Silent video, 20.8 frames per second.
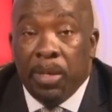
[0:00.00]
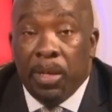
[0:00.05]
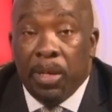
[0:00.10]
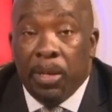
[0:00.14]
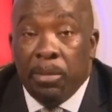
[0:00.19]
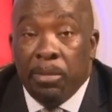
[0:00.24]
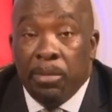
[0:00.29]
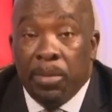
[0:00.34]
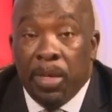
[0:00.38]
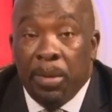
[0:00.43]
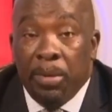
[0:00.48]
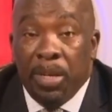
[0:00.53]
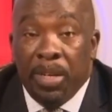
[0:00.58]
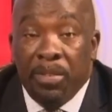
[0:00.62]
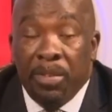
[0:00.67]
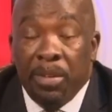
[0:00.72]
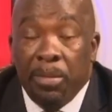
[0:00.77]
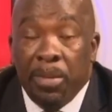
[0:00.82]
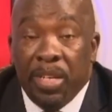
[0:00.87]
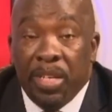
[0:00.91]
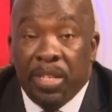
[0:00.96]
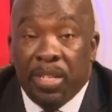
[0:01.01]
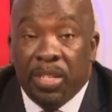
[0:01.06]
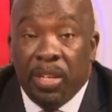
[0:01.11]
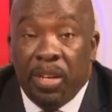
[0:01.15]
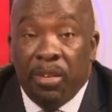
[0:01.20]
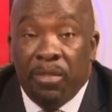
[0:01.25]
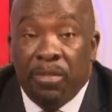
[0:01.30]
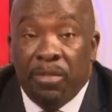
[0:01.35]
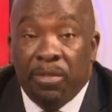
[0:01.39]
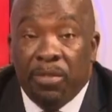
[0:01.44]
I believe the Minister
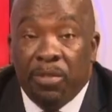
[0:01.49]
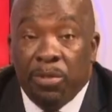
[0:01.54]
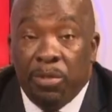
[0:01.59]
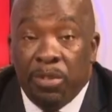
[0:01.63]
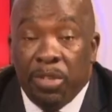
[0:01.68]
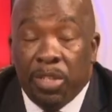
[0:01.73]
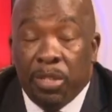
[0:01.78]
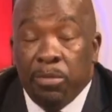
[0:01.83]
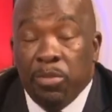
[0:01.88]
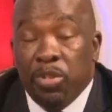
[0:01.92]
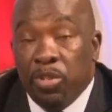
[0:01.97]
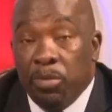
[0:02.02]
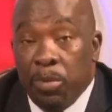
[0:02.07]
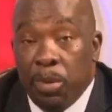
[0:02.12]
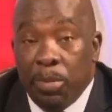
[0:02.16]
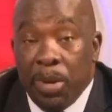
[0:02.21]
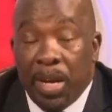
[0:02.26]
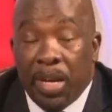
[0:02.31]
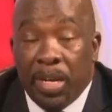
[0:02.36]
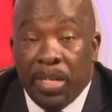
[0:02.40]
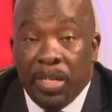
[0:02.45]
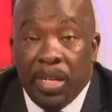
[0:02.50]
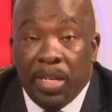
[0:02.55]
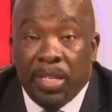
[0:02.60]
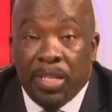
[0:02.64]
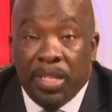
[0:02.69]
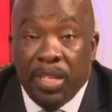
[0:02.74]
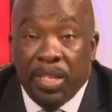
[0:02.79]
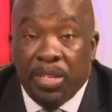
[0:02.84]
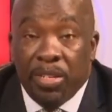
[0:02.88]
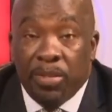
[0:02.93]
of Tourism should be back at that
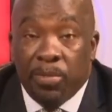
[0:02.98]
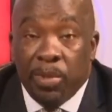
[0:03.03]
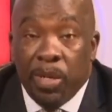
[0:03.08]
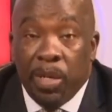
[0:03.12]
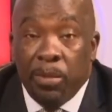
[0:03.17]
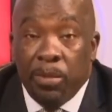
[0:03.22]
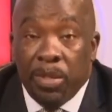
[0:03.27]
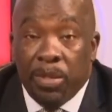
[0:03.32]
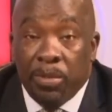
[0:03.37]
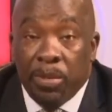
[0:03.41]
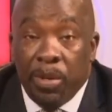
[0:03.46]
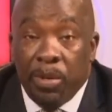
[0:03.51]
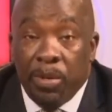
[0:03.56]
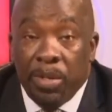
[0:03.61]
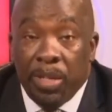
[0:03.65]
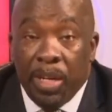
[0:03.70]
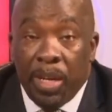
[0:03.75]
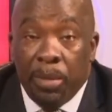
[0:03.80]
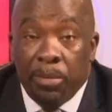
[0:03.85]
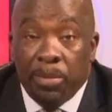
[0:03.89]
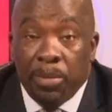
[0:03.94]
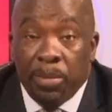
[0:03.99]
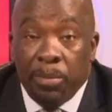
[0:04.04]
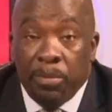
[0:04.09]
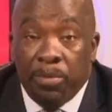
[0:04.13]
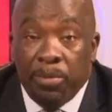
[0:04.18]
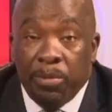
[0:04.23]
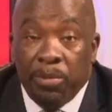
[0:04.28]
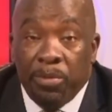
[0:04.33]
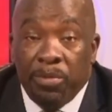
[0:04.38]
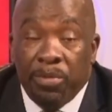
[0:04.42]
stage as well, which will only help to
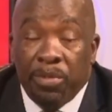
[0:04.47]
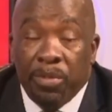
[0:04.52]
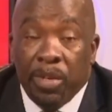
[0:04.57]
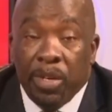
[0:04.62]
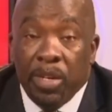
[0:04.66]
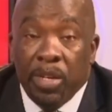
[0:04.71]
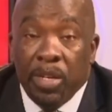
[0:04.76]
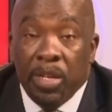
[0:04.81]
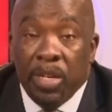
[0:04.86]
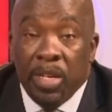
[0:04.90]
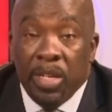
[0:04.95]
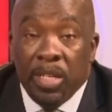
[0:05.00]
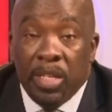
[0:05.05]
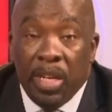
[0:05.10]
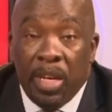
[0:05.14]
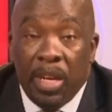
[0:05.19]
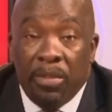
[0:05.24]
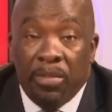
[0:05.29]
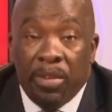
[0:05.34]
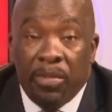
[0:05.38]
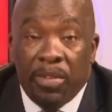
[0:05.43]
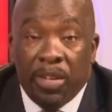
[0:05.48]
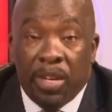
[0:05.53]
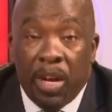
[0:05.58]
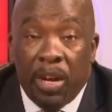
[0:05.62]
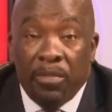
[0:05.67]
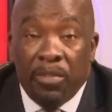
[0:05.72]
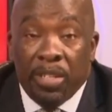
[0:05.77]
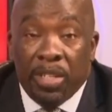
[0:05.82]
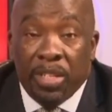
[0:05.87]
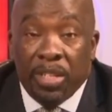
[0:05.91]
improve the level of the
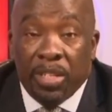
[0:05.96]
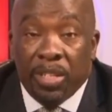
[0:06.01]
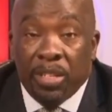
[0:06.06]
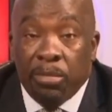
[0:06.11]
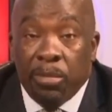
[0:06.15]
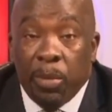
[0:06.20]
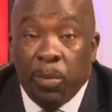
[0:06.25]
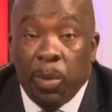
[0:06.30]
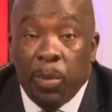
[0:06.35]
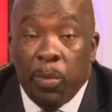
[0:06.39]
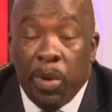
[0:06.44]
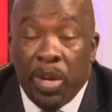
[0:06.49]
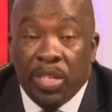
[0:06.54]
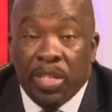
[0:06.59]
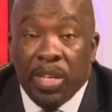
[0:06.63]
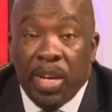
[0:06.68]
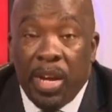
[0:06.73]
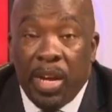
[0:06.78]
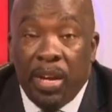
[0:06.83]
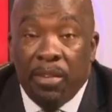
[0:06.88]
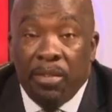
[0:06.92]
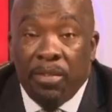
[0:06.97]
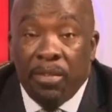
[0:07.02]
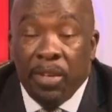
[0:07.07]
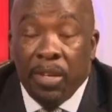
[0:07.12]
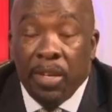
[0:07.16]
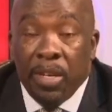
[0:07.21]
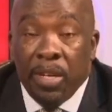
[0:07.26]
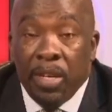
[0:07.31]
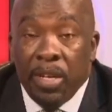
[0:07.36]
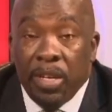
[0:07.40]
conversation. But we want to have
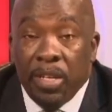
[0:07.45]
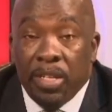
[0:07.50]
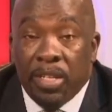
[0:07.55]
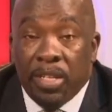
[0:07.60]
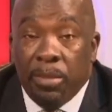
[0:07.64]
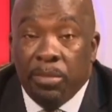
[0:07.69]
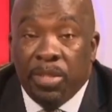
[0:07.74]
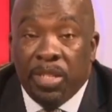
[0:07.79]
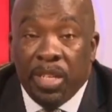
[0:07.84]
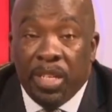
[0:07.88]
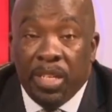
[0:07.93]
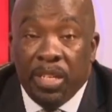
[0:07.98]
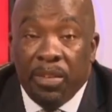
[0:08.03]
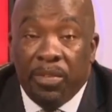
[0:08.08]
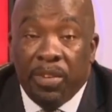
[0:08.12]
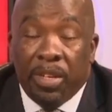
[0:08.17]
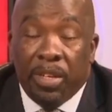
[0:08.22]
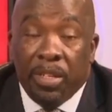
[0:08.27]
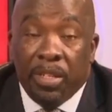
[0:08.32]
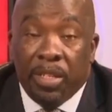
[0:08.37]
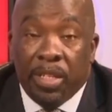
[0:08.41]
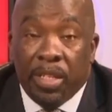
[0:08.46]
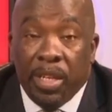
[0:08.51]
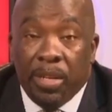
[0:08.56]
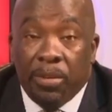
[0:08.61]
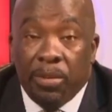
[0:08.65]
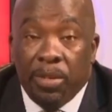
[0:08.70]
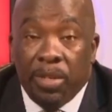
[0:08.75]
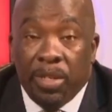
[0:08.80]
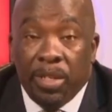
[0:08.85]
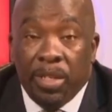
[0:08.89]
some significant
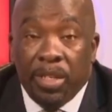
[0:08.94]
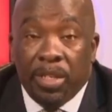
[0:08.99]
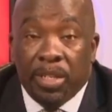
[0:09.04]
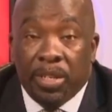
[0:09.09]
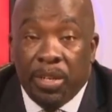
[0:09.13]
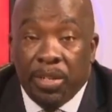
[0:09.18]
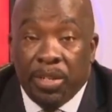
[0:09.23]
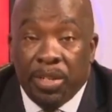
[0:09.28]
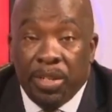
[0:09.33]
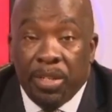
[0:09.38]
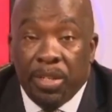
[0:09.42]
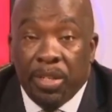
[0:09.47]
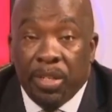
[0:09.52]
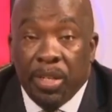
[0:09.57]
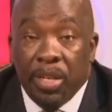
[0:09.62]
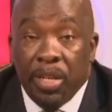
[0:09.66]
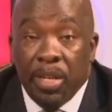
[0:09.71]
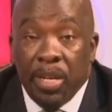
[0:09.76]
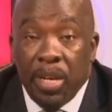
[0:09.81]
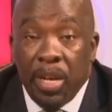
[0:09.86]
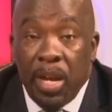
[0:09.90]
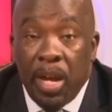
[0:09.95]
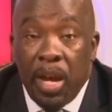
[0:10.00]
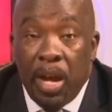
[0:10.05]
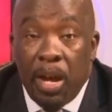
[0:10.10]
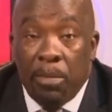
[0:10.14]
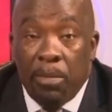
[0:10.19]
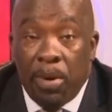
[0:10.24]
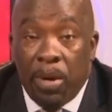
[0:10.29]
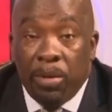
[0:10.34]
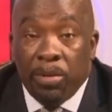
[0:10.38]
stakeholder discussions
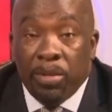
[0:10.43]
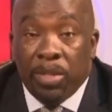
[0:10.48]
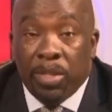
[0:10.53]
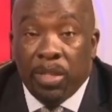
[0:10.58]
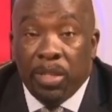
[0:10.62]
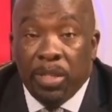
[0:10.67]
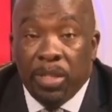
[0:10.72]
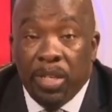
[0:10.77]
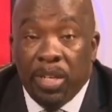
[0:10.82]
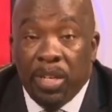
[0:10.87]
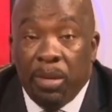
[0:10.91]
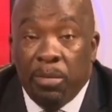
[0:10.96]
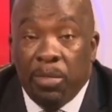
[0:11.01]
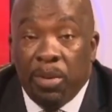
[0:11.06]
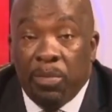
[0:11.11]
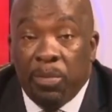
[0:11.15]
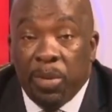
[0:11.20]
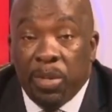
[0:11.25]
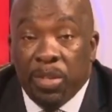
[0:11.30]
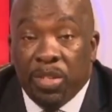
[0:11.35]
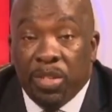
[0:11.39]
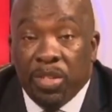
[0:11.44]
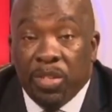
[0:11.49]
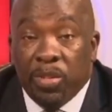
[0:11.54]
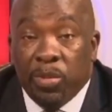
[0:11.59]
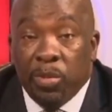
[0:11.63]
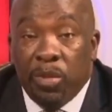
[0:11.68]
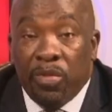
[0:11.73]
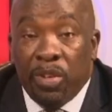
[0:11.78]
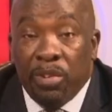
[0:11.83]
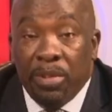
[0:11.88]
about the number of persons
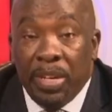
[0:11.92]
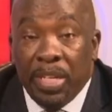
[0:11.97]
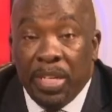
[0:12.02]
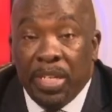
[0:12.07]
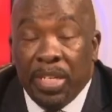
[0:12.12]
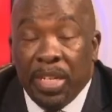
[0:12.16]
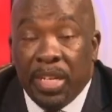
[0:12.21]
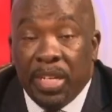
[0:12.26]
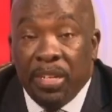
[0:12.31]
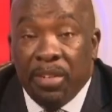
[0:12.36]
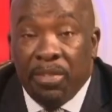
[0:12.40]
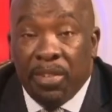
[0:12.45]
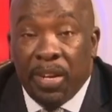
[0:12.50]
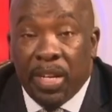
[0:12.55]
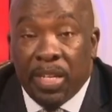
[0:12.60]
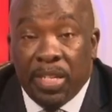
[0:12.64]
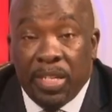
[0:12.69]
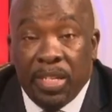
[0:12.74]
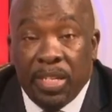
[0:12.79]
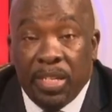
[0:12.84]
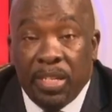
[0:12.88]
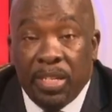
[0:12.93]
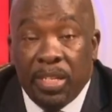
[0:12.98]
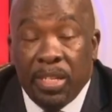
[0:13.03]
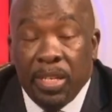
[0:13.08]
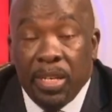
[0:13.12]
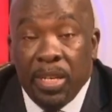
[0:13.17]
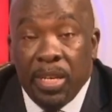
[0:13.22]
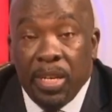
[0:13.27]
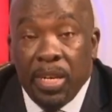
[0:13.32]
who have already taken the vaccines